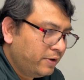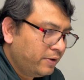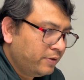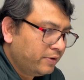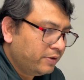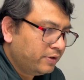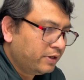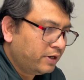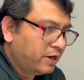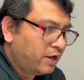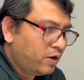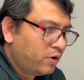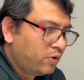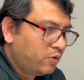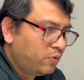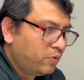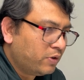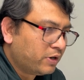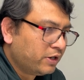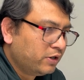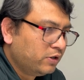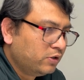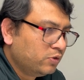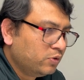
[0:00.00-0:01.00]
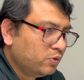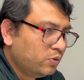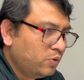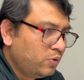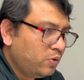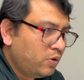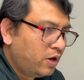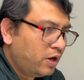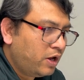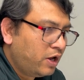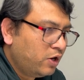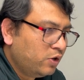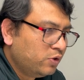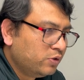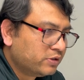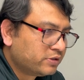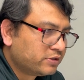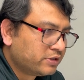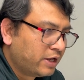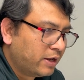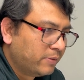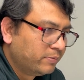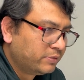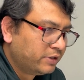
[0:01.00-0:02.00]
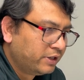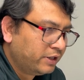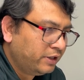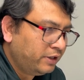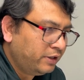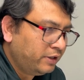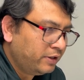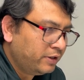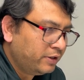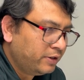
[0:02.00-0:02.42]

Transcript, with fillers: Now, what I will do I will do the same thing